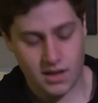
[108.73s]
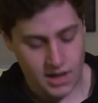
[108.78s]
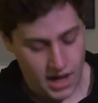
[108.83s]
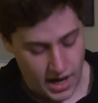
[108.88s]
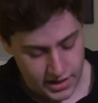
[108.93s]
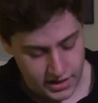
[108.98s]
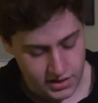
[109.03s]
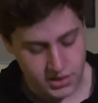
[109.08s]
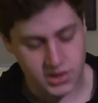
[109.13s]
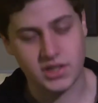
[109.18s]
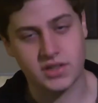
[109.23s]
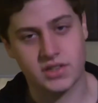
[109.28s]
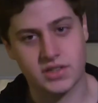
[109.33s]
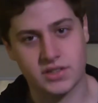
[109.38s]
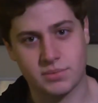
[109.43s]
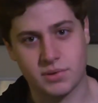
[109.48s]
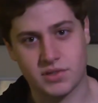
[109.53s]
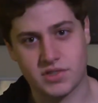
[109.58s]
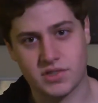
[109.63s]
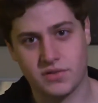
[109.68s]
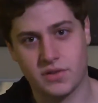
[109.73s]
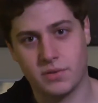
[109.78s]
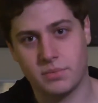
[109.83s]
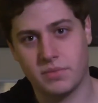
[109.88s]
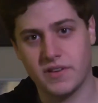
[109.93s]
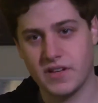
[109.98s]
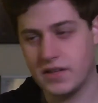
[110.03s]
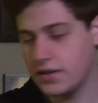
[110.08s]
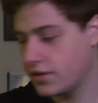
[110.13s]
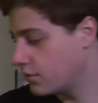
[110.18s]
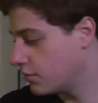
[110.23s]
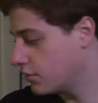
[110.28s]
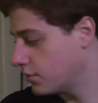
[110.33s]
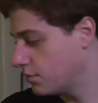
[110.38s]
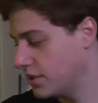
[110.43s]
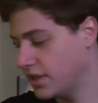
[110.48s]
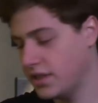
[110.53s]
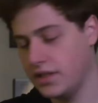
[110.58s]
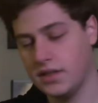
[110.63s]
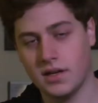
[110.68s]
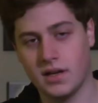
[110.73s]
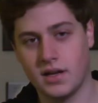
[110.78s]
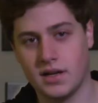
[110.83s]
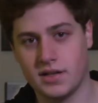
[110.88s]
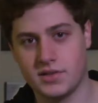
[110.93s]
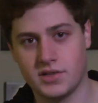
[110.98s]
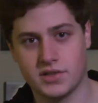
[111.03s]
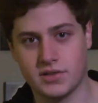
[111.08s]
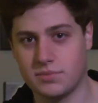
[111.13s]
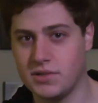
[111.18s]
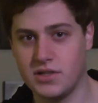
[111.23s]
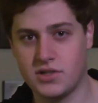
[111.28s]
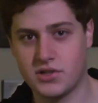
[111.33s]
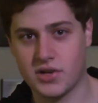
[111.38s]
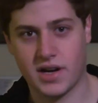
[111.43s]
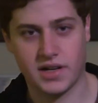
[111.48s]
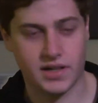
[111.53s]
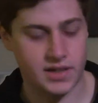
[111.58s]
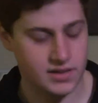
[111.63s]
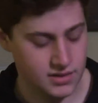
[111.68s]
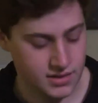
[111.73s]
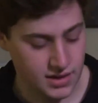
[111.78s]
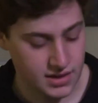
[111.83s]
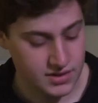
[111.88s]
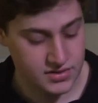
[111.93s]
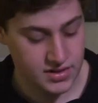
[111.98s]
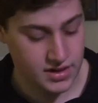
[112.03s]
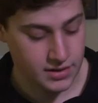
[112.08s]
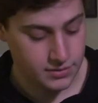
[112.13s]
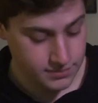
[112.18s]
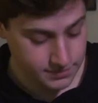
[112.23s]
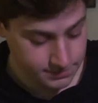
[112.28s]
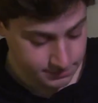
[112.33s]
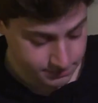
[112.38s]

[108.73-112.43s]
I didn't think this much of the video would be just me trying to get the lens out.